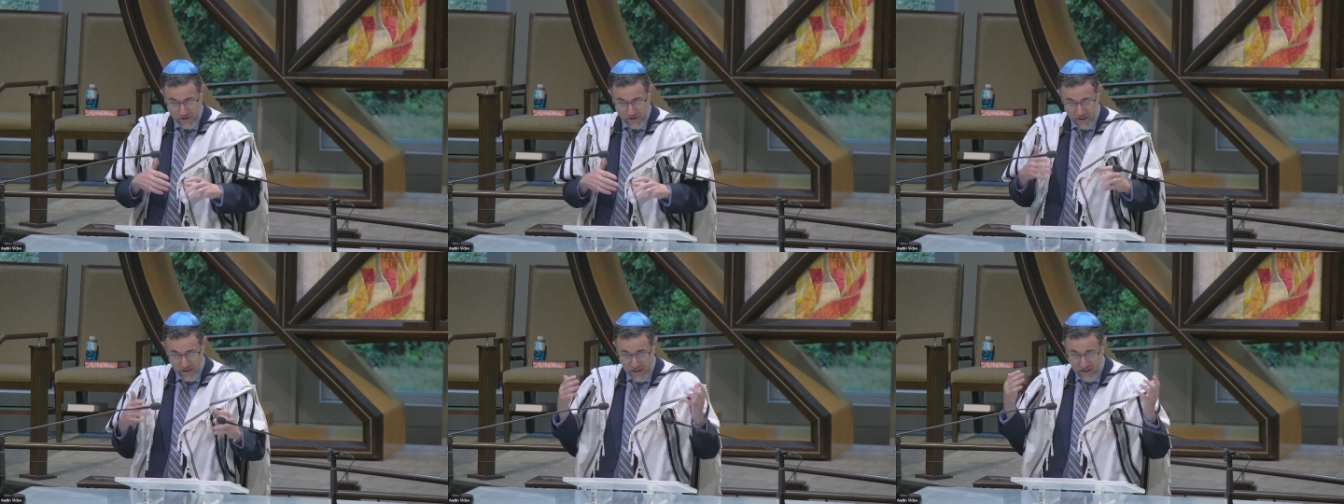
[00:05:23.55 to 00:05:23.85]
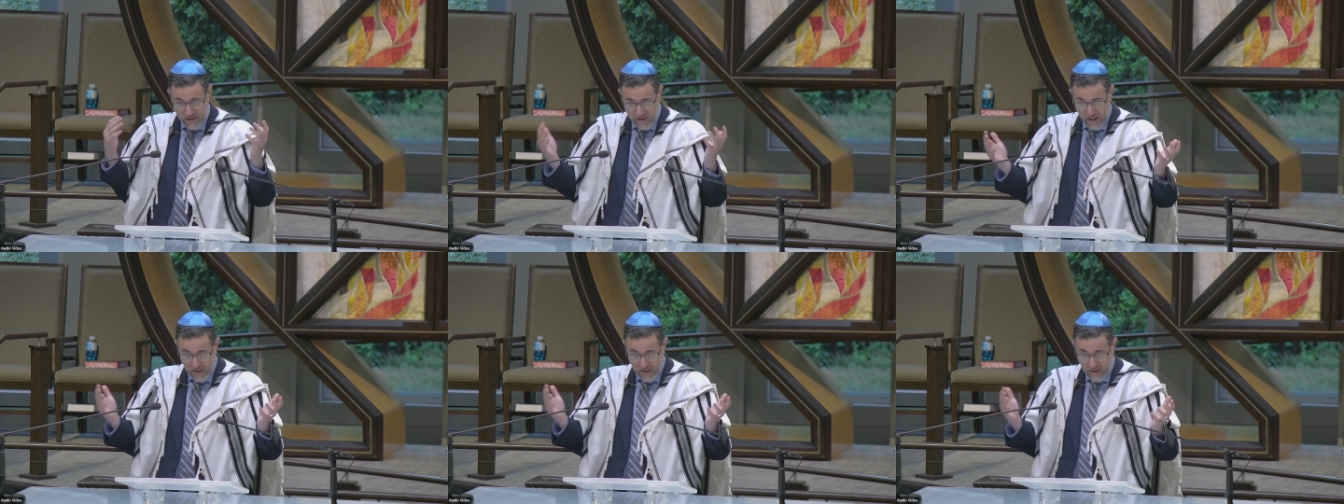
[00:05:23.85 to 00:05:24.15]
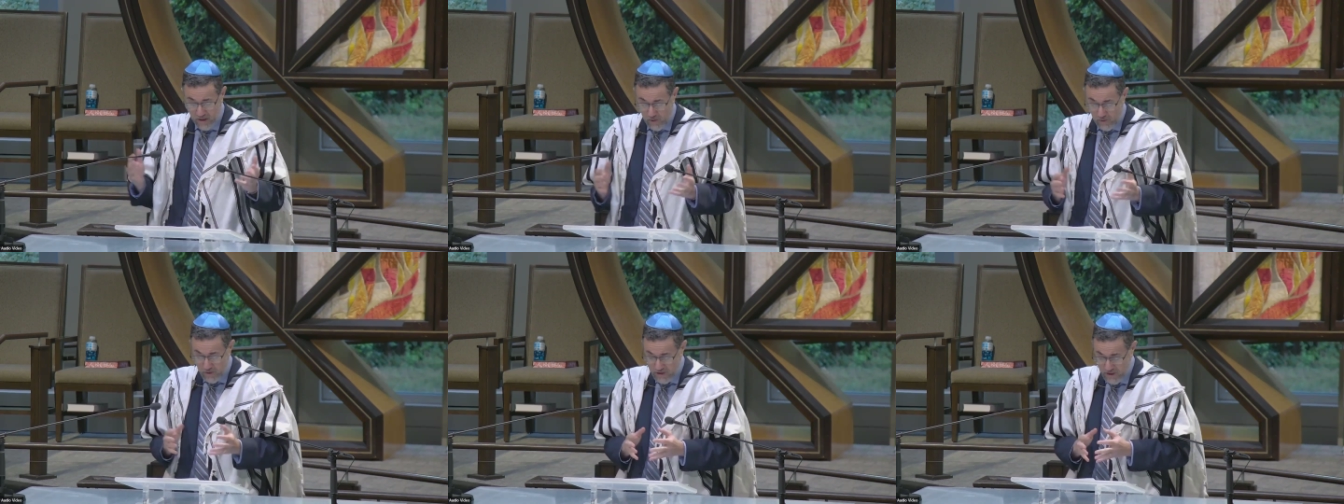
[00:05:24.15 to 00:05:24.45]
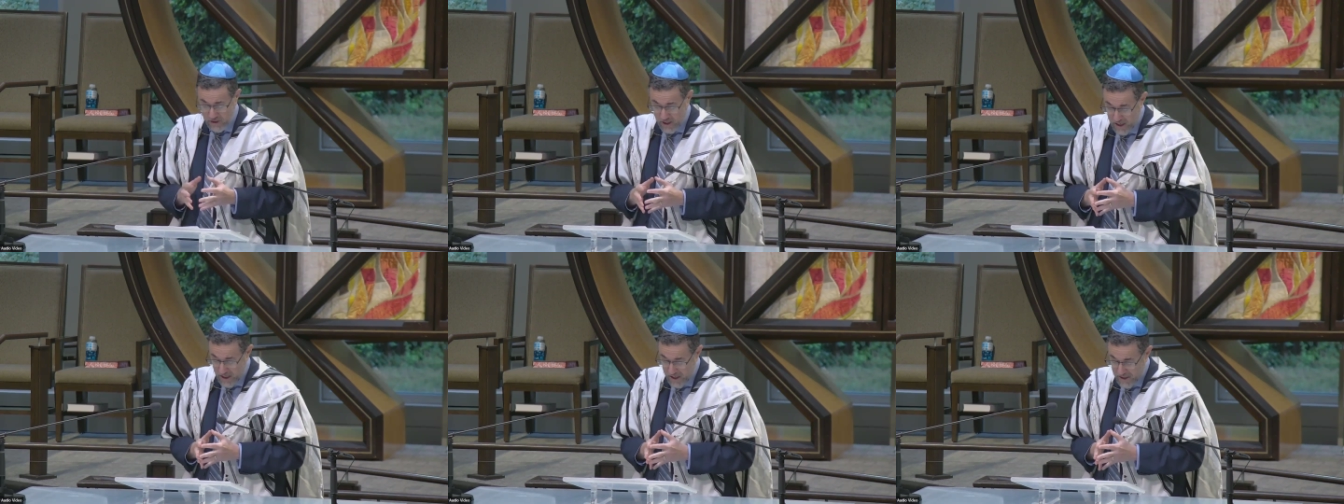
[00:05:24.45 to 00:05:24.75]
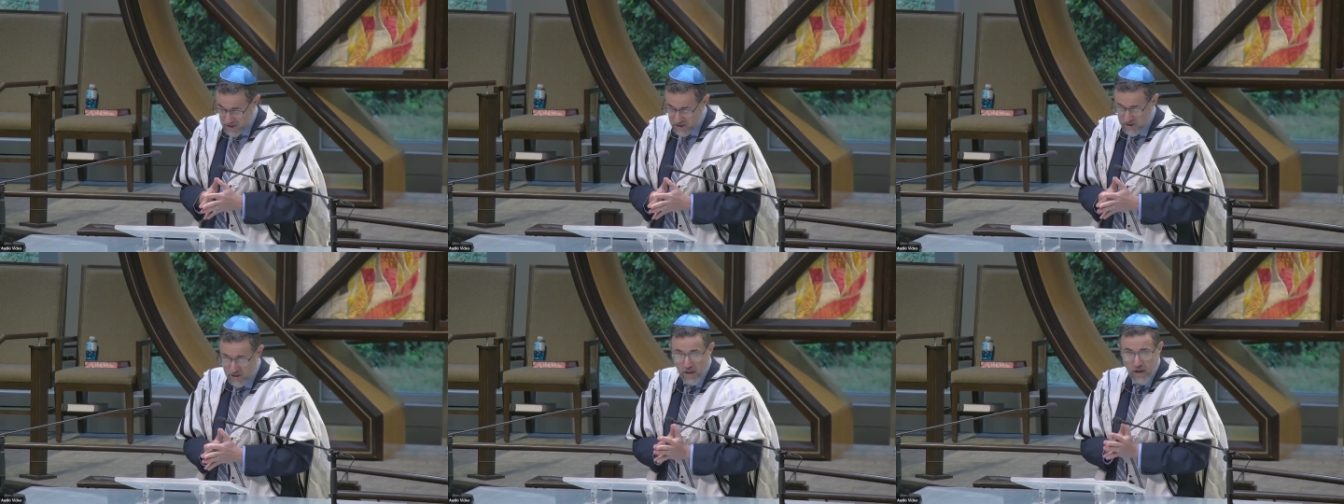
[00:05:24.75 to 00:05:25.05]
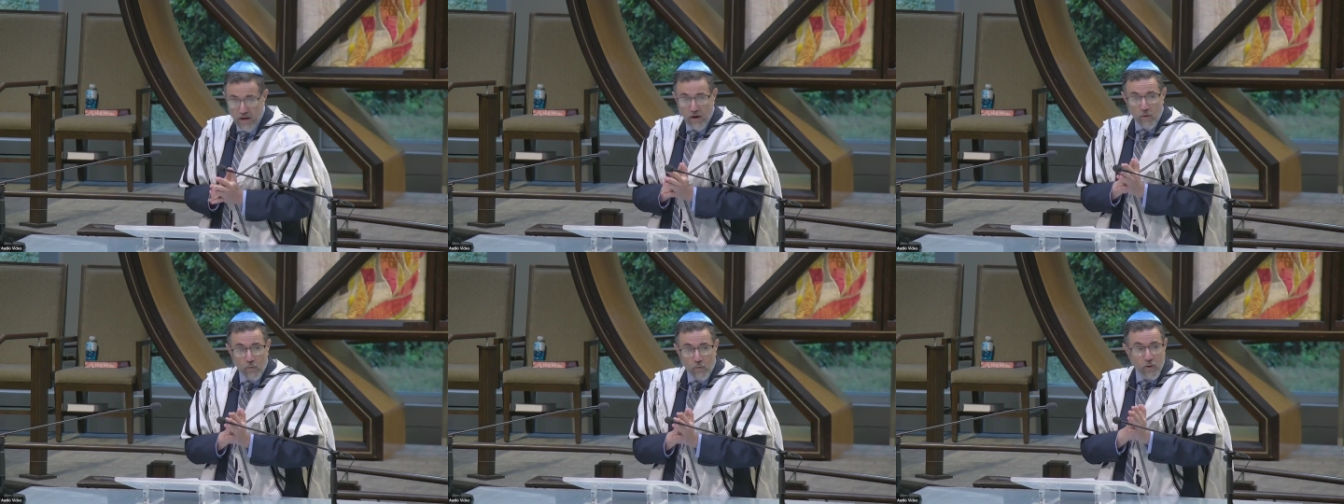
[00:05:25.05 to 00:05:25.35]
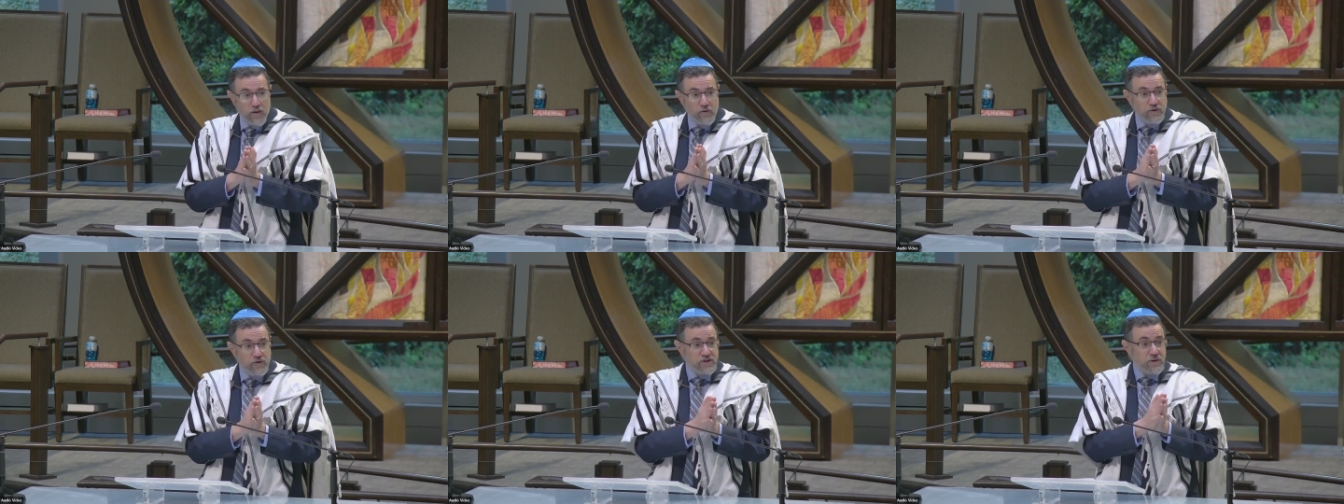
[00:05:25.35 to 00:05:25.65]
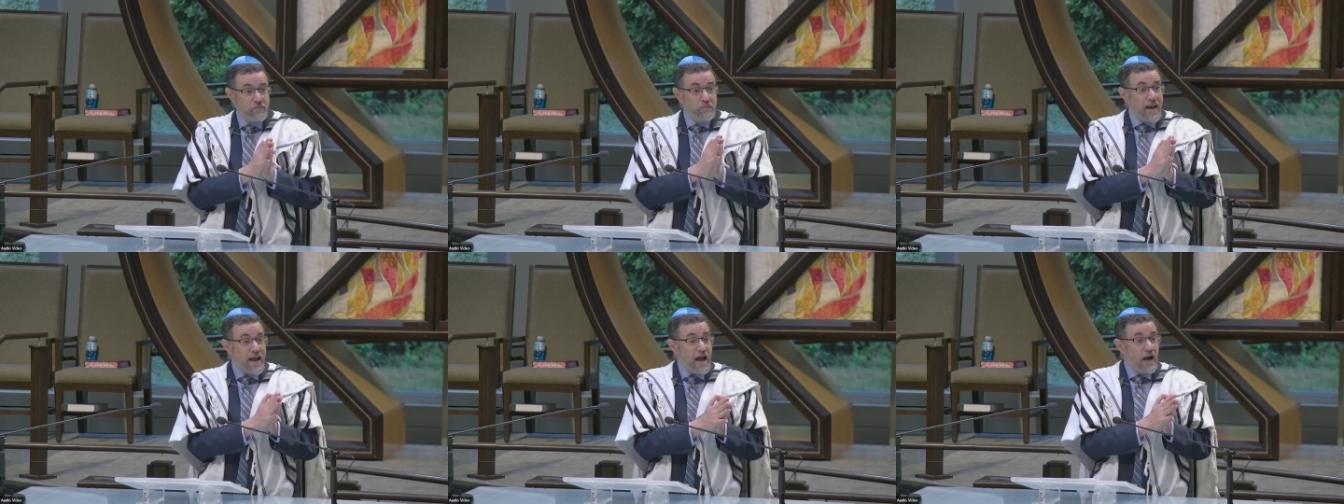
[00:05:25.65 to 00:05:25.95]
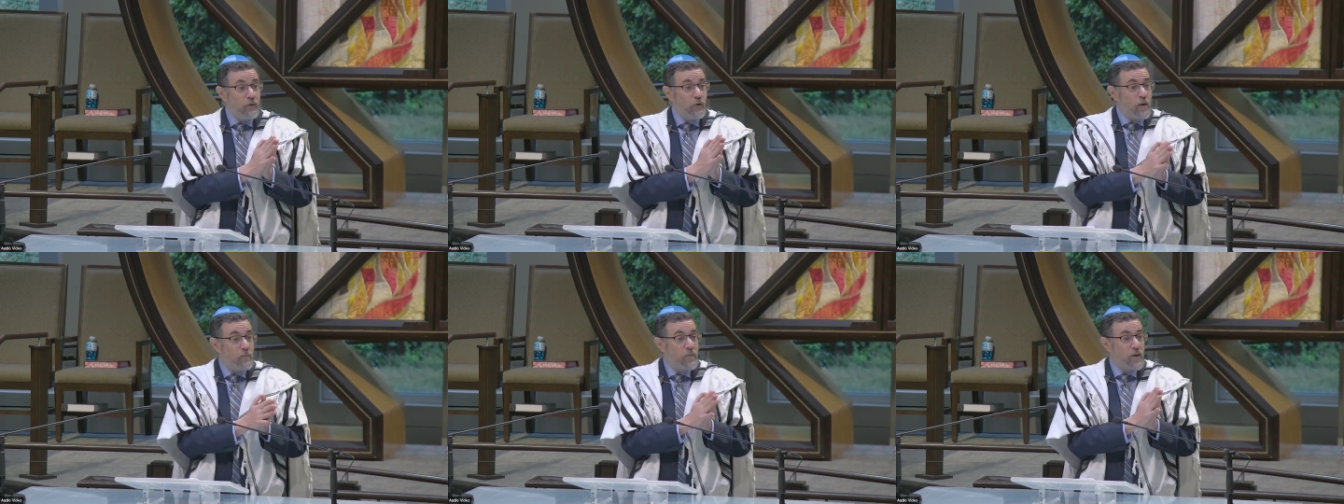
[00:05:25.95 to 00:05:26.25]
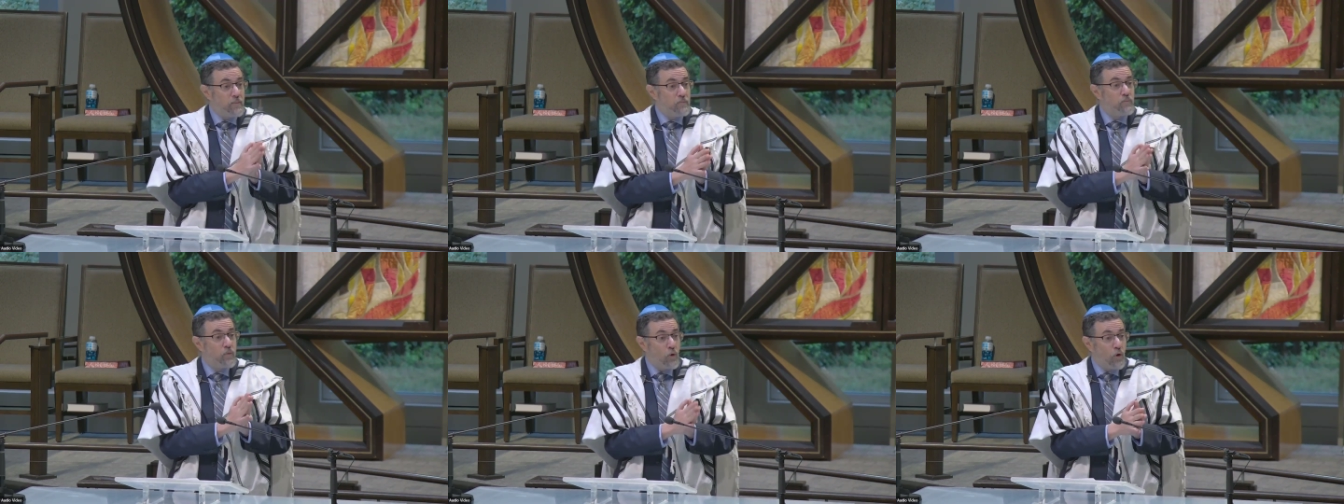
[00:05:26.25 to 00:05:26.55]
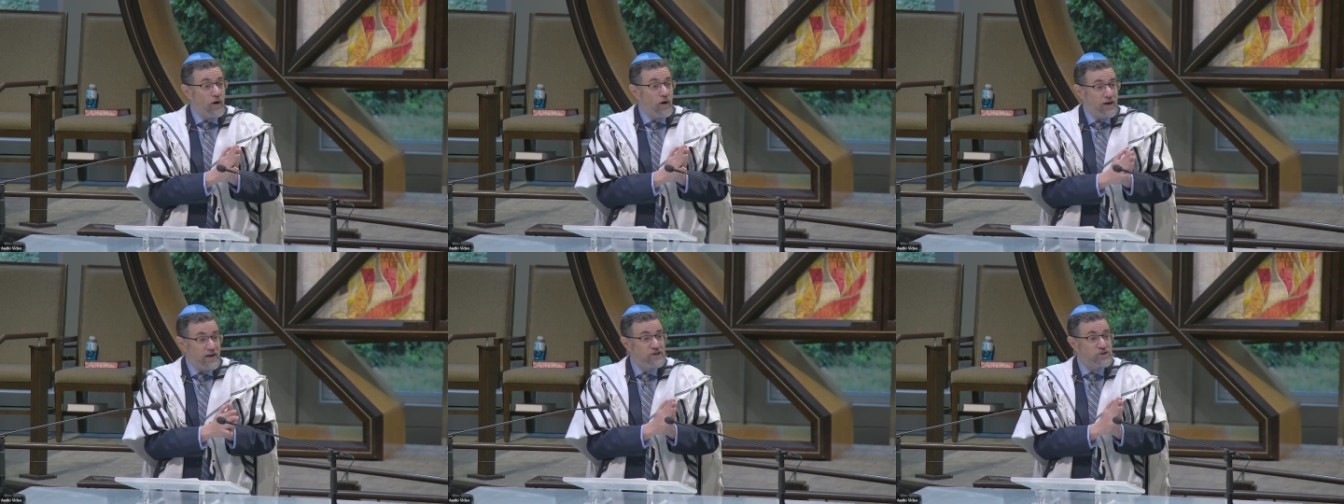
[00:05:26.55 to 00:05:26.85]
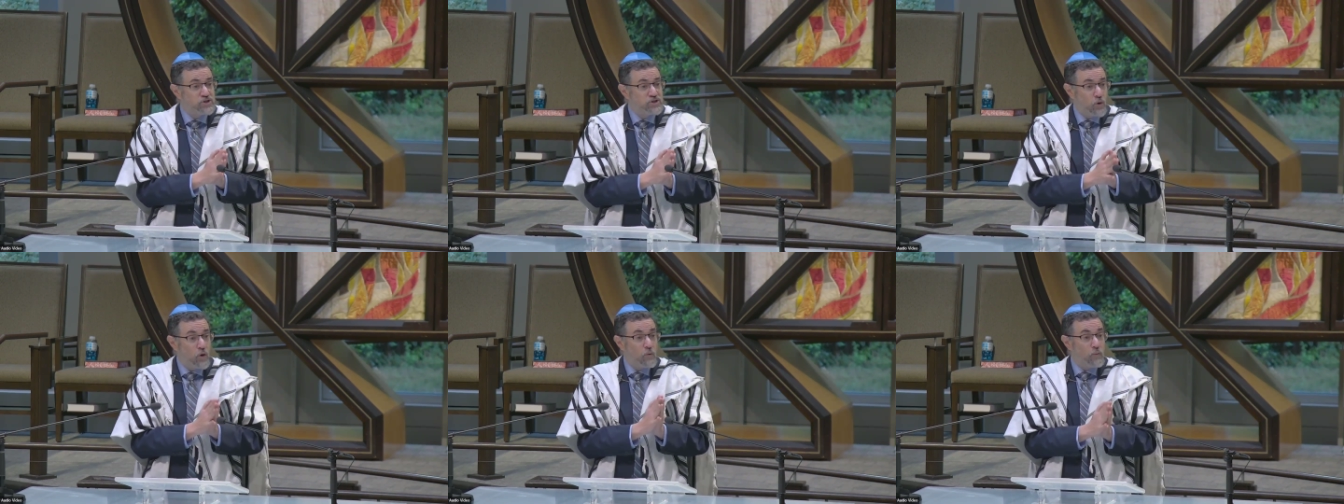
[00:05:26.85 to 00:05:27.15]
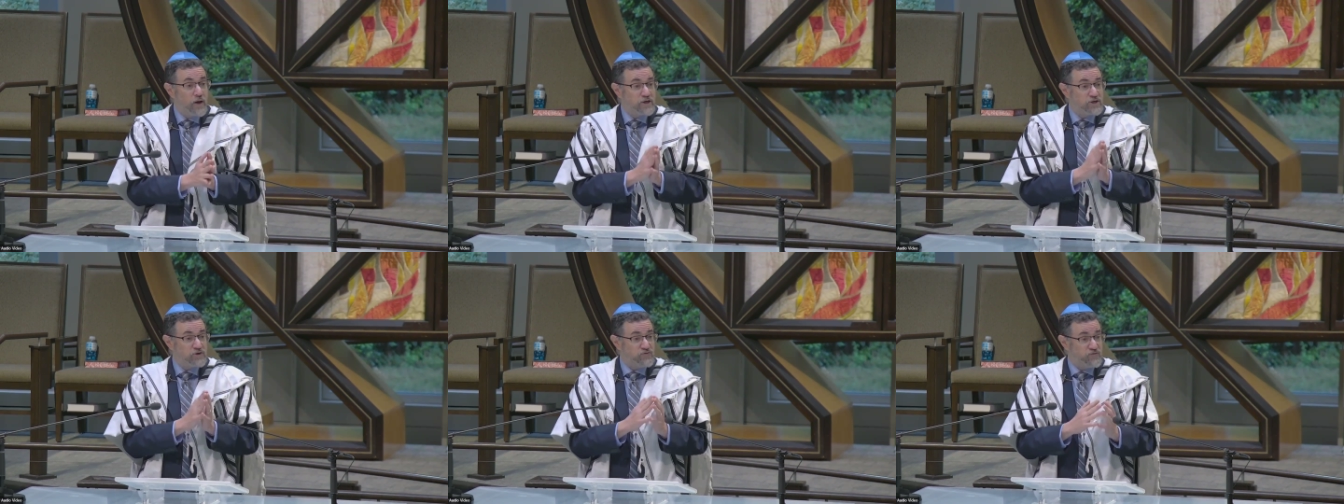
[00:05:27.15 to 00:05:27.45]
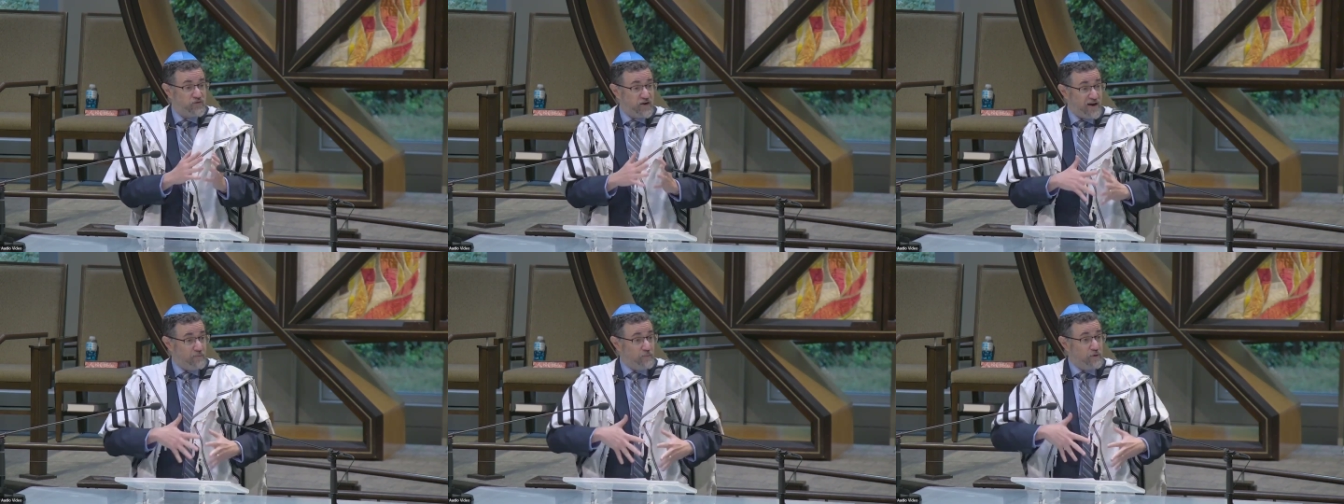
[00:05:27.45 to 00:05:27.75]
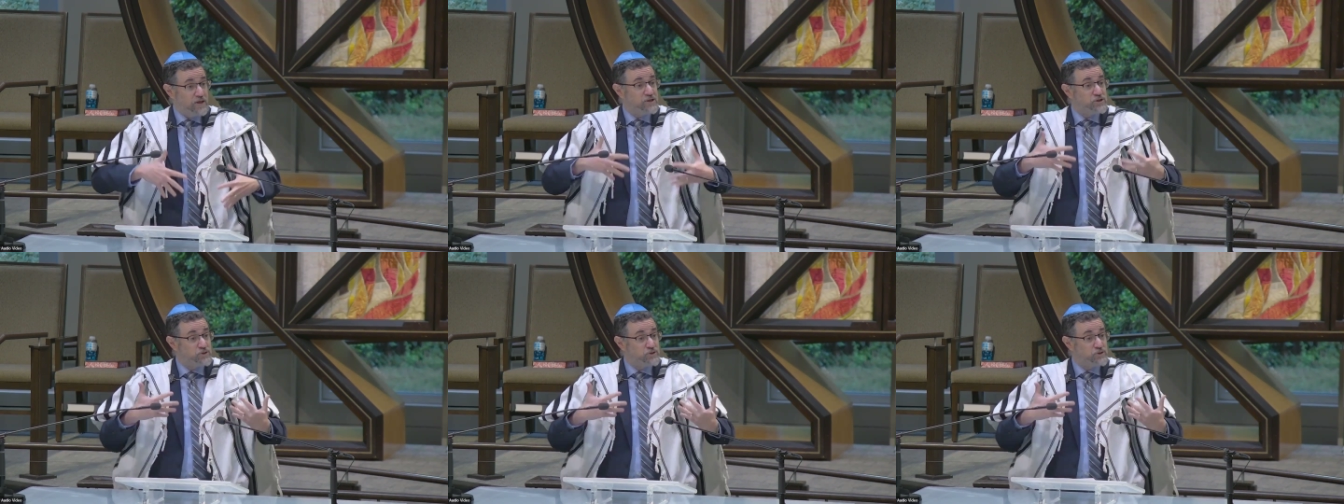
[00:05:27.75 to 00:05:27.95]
And so they say that there was a case where there was a man who had been born into a rich family,